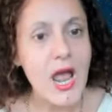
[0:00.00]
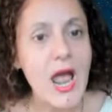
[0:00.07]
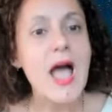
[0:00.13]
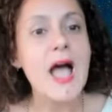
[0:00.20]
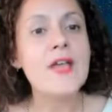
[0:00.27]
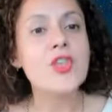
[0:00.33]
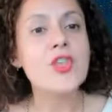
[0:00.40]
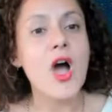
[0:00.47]

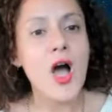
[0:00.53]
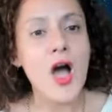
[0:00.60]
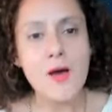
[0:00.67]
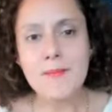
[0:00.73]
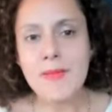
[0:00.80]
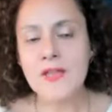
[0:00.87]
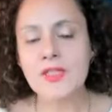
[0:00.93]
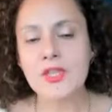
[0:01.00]
Yeah. And the
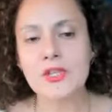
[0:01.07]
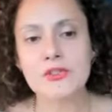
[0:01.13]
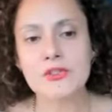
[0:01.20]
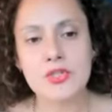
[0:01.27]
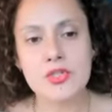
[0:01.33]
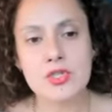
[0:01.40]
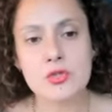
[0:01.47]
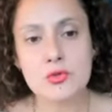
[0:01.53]
HeartMath
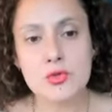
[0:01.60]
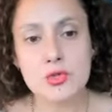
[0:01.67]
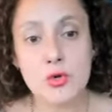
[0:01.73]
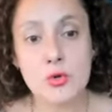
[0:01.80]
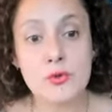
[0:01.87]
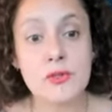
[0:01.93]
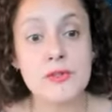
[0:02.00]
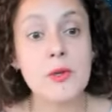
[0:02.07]
Institute
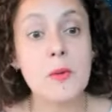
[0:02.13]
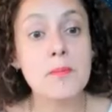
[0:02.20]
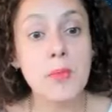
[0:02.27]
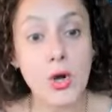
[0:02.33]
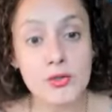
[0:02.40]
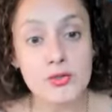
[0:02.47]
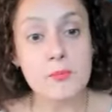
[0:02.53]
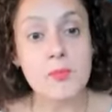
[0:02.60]
shows it's a
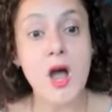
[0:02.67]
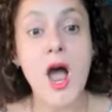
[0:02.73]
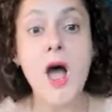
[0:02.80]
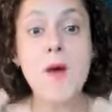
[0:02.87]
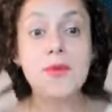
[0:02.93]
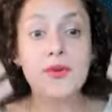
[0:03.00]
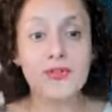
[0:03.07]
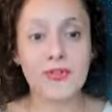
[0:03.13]
bottom
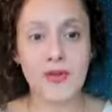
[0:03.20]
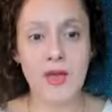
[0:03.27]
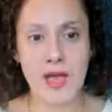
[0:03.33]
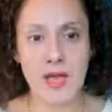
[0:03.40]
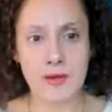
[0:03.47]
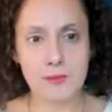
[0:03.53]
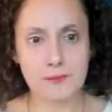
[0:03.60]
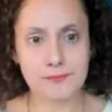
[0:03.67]
up
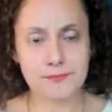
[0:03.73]
affair.